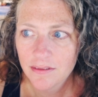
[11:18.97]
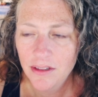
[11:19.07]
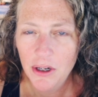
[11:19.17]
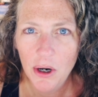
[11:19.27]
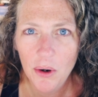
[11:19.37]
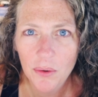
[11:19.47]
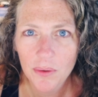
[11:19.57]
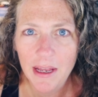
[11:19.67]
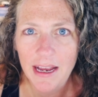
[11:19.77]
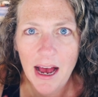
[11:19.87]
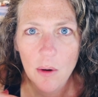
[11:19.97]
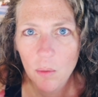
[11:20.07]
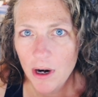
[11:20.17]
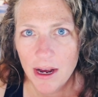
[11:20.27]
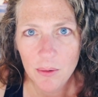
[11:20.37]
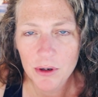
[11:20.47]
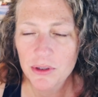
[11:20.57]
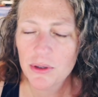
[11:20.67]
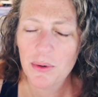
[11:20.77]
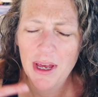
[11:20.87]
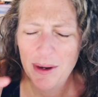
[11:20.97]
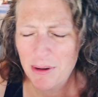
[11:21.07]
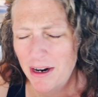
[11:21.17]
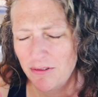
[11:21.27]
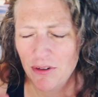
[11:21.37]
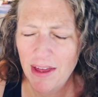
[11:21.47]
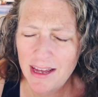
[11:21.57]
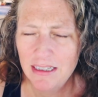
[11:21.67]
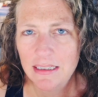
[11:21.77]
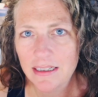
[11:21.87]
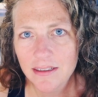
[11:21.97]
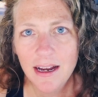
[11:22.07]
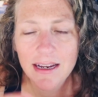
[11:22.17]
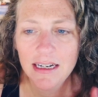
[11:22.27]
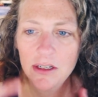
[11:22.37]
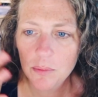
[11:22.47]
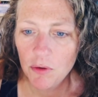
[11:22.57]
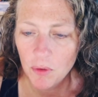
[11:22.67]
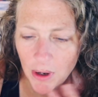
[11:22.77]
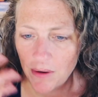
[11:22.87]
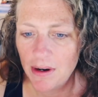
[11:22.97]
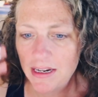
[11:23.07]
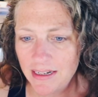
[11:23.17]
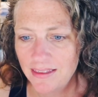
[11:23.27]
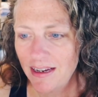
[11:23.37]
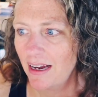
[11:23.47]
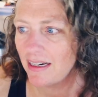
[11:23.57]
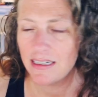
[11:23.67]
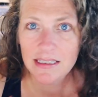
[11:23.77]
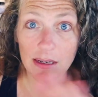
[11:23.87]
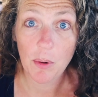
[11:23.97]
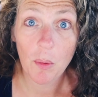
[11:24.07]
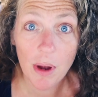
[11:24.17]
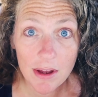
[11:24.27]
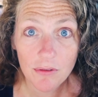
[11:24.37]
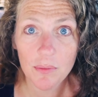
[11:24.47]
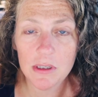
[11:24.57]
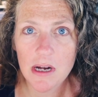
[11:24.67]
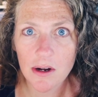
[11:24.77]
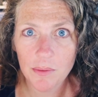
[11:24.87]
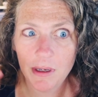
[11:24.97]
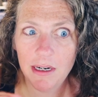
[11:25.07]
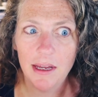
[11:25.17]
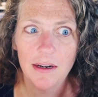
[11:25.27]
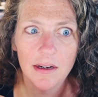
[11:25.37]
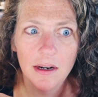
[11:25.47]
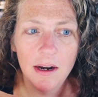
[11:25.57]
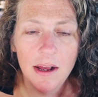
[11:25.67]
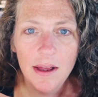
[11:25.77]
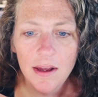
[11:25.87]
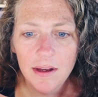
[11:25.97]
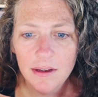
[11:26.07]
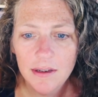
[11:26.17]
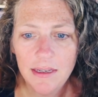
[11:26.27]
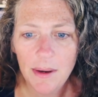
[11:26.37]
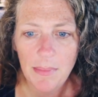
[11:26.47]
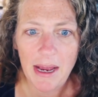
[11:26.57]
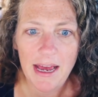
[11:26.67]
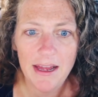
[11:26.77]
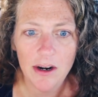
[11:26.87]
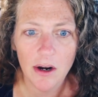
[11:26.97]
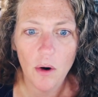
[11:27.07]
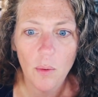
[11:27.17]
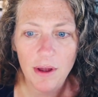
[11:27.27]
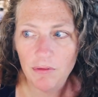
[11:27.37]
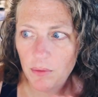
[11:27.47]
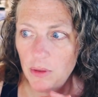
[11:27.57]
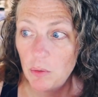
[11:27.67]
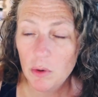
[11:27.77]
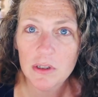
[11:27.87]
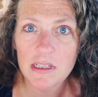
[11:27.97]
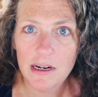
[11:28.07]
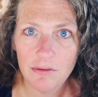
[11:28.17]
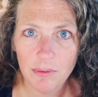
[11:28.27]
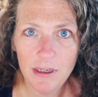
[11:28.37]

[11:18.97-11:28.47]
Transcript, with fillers: You know, like at one hour is okay, but after that, ugh, I need to move around. I need to think. I need to step away from the document and get my head away from the words that I've